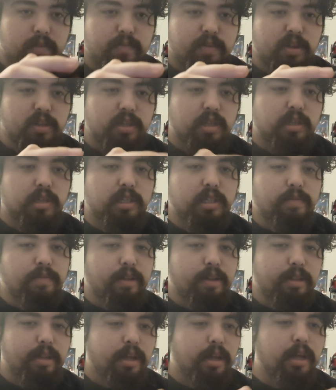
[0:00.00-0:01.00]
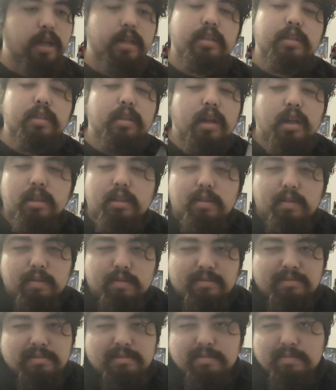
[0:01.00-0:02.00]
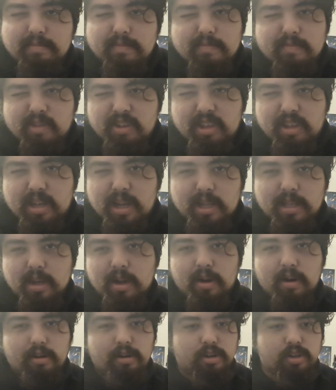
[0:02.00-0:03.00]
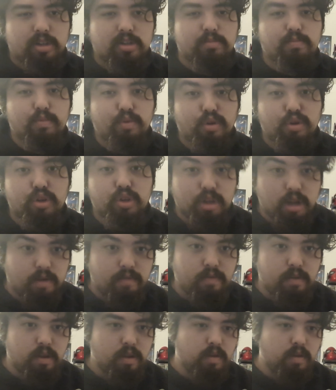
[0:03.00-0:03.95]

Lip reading: music and stuff like that. It's really not the hardest, just more stuff to